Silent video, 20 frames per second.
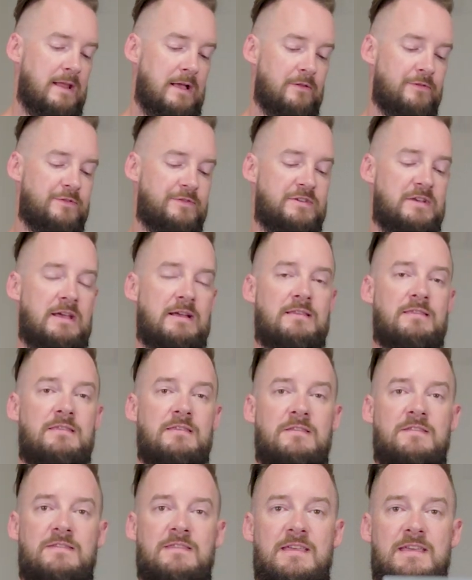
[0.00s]
Now check
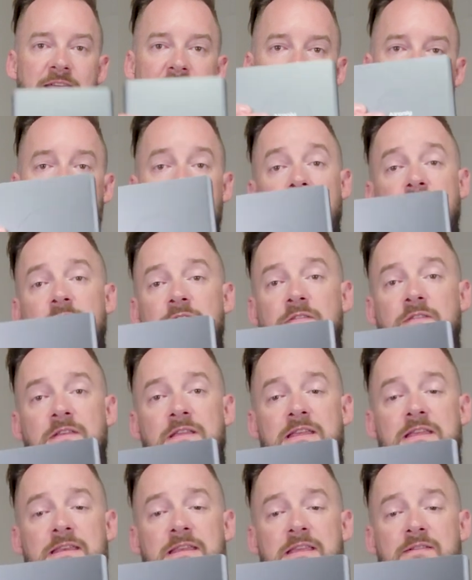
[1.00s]
this thing out. It's a
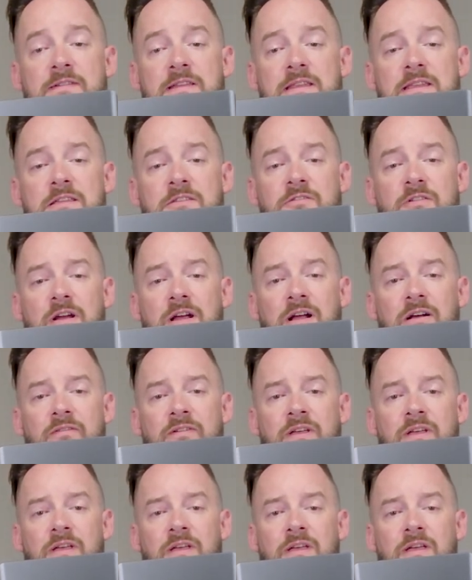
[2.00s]
CD DVD
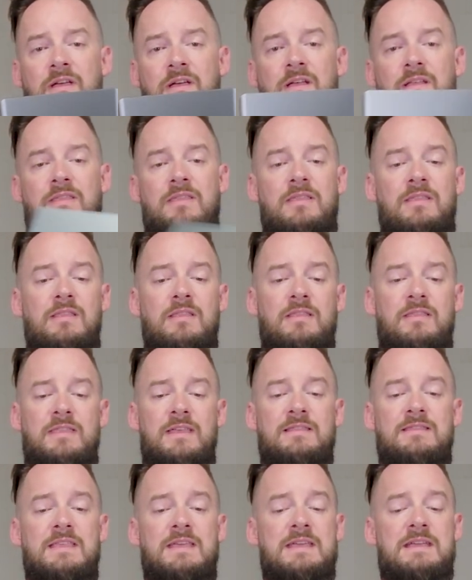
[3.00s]
drive.
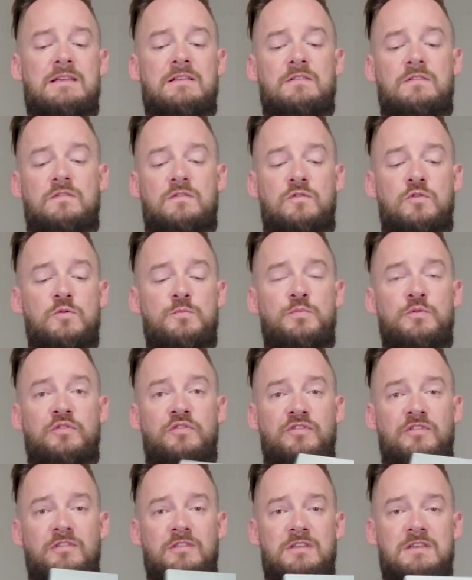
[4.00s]
That thing is super
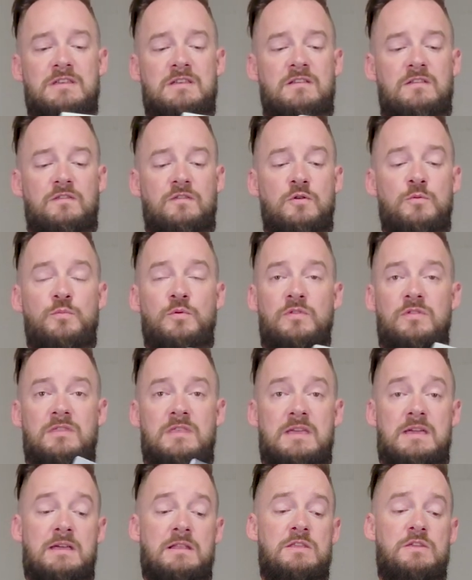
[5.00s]
sleek, super
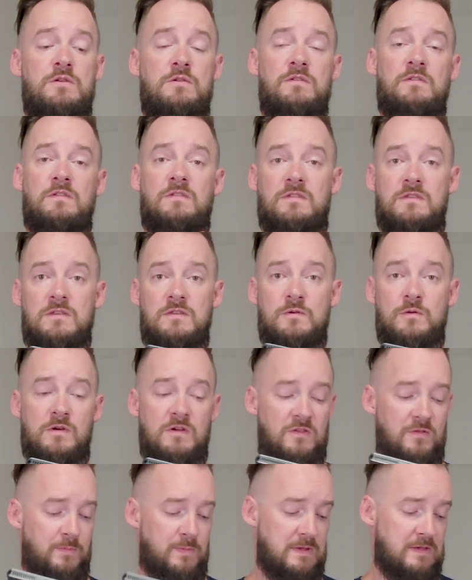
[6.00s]
thin, uses the
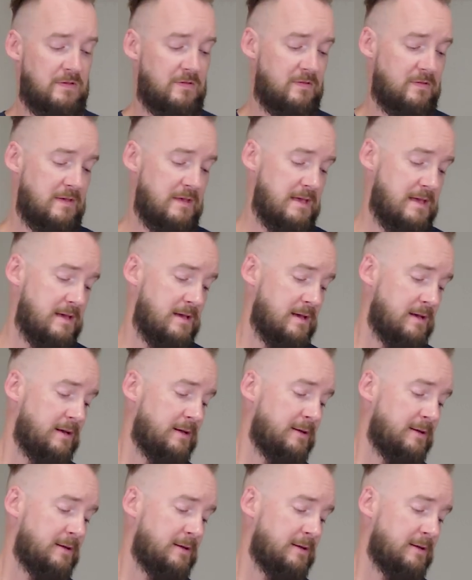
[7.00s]
USB C.